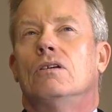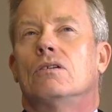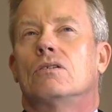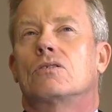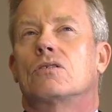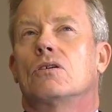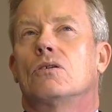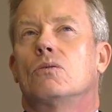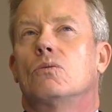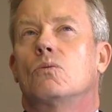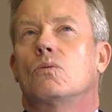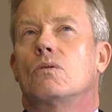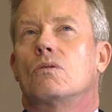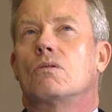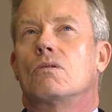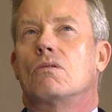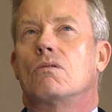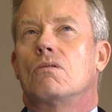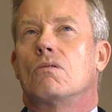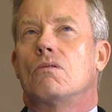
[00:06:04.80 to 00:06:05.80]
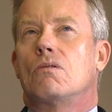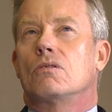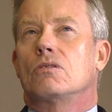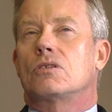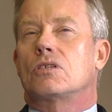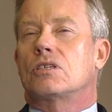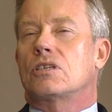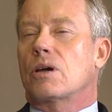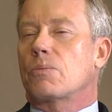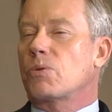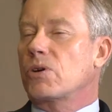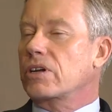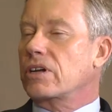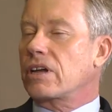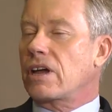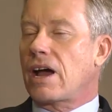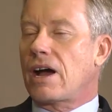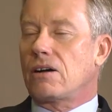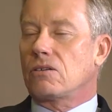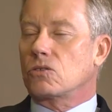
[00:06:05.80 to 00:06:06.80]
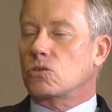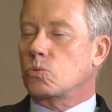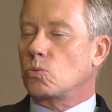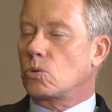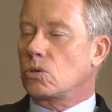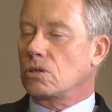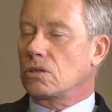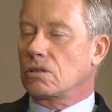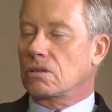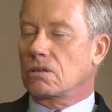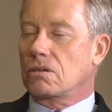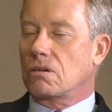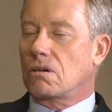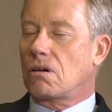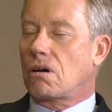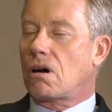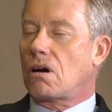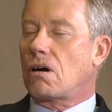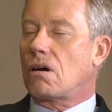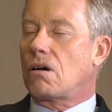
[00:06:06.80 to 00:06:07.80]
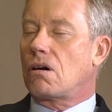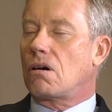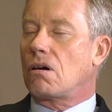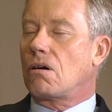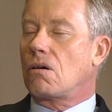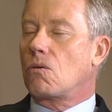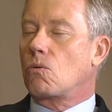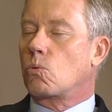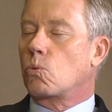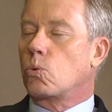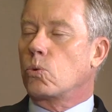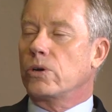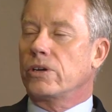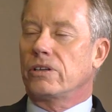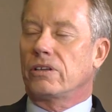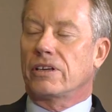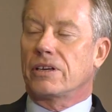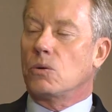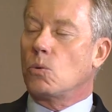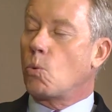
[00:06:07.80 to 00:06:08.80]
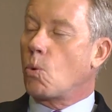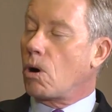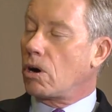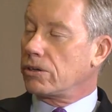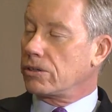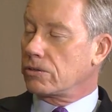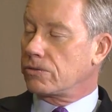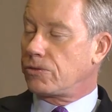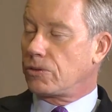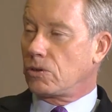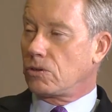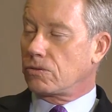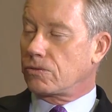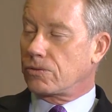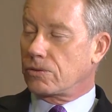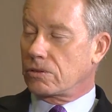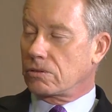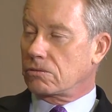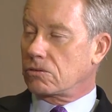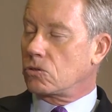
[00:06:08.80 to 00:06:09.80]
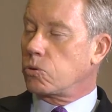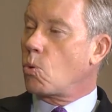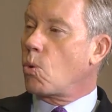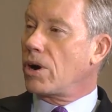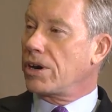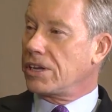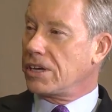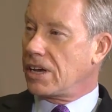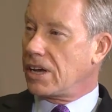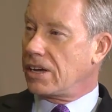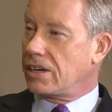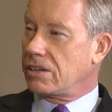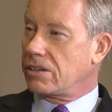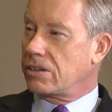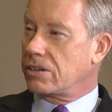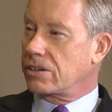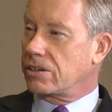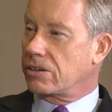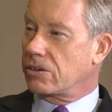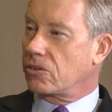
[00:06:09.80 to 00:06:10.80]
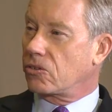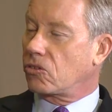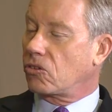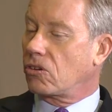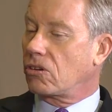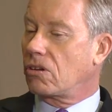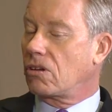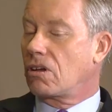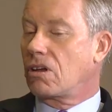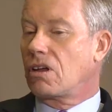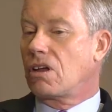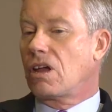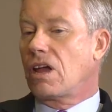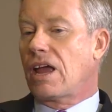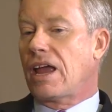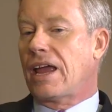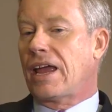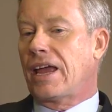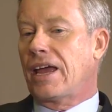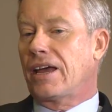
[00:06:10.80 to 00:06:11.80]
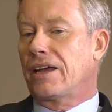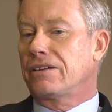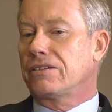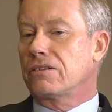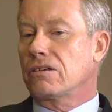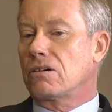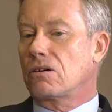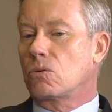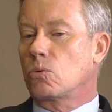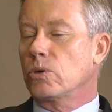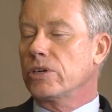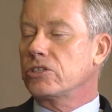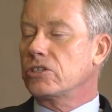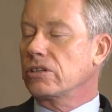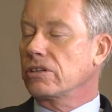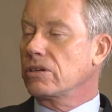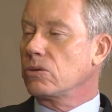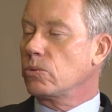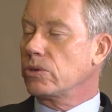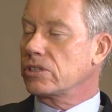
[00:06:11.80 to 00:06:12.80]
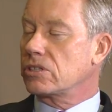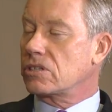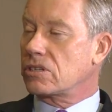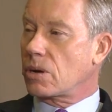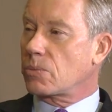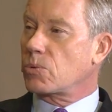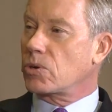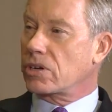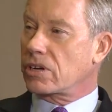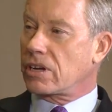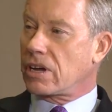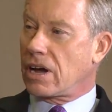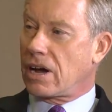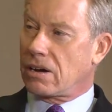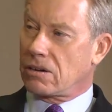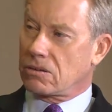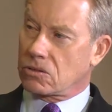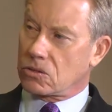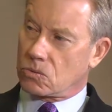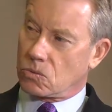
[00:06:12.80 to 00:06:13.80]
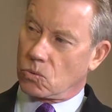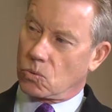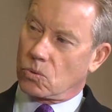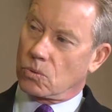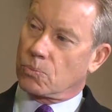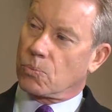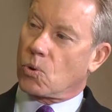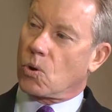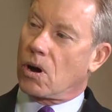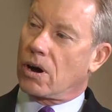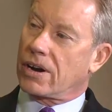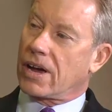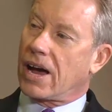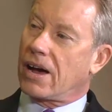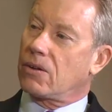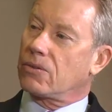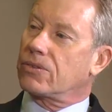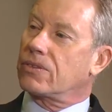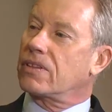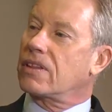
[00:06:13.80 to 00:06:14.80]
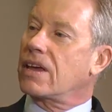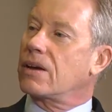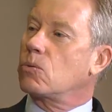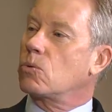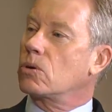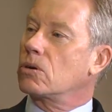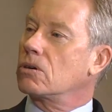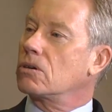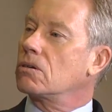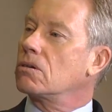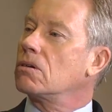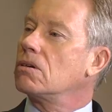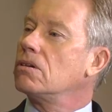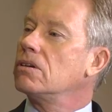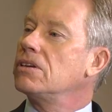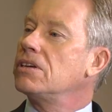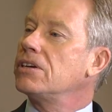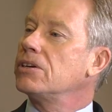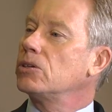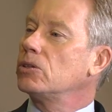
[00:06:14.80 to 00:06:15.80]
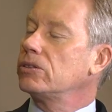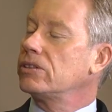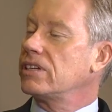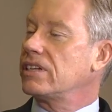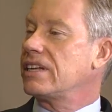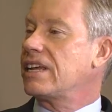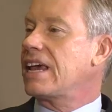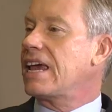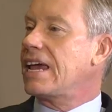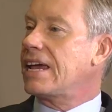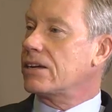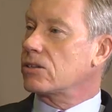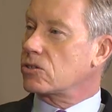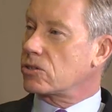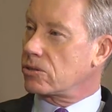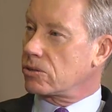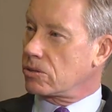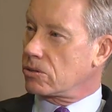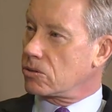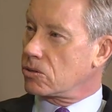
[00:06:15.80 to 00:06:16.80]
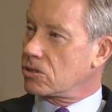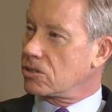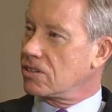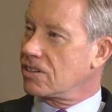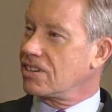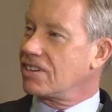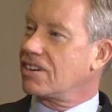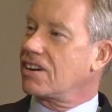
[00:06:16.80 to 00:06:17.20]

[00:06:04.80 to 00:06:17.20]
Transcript: So separate accounts were really wonderful for 28 years. Mm-hmm. And originally when separate accounts were brought out, they were yield enhancers